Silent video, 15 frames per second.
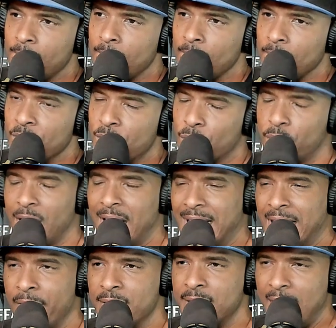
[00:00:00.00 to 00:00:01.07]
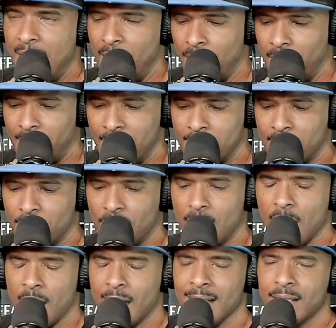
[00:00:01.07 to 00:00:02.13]
So should I give us an L against
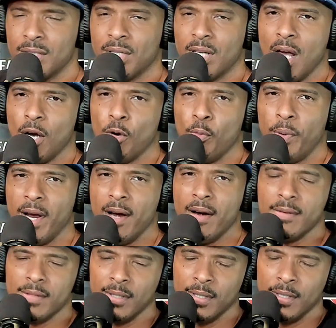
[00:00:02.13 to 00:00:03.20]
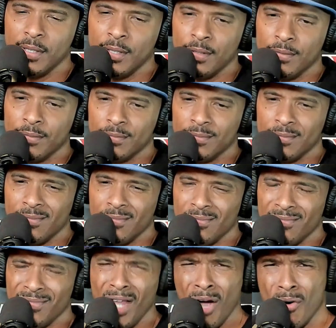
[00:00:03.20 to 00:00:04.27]
the Chicago Bears?
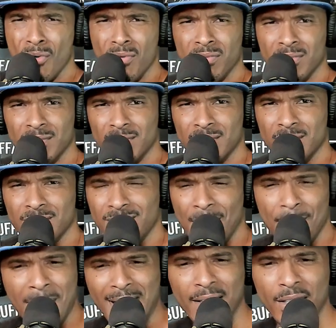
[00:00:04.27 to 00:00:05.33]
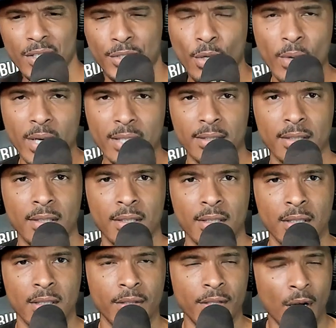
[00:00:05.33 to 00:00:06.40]
No, I'm not going to do it.
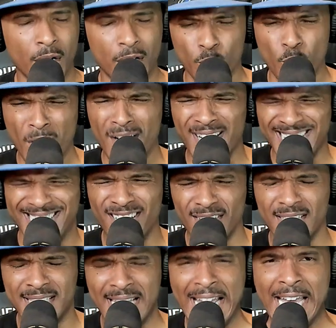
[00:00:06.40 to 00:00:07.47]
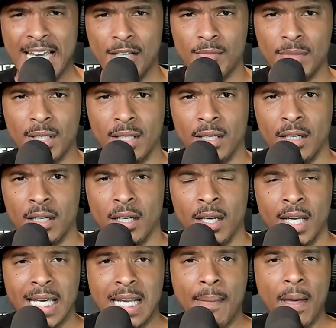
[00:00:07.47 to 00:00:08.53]
You know, because we're a good team.
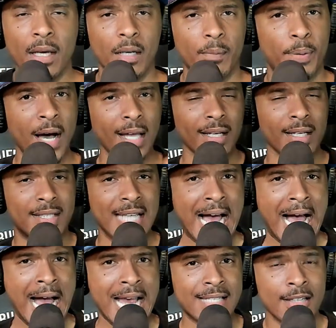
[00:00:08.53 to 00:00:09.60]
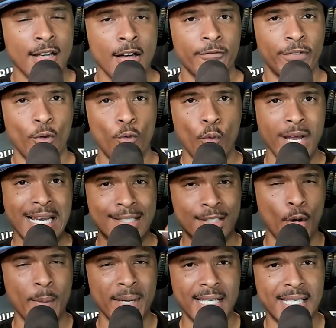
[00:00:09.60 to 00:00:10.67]
And I'm not going to apologize for winning
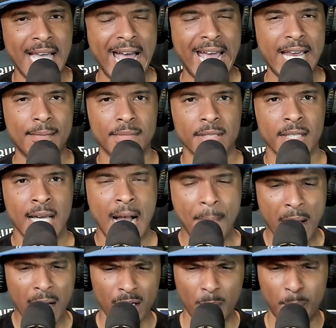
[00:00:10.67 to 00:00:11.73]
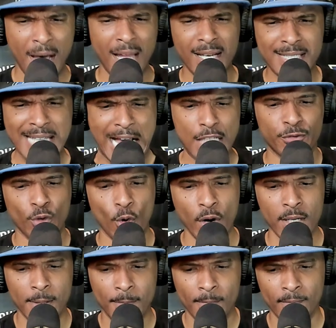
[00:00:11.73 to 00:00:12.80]
so many games. I'm not going to apologize for it.
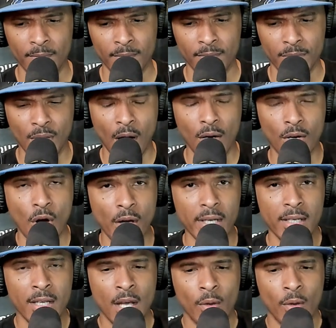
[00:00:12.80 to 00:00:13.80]
Doggone it.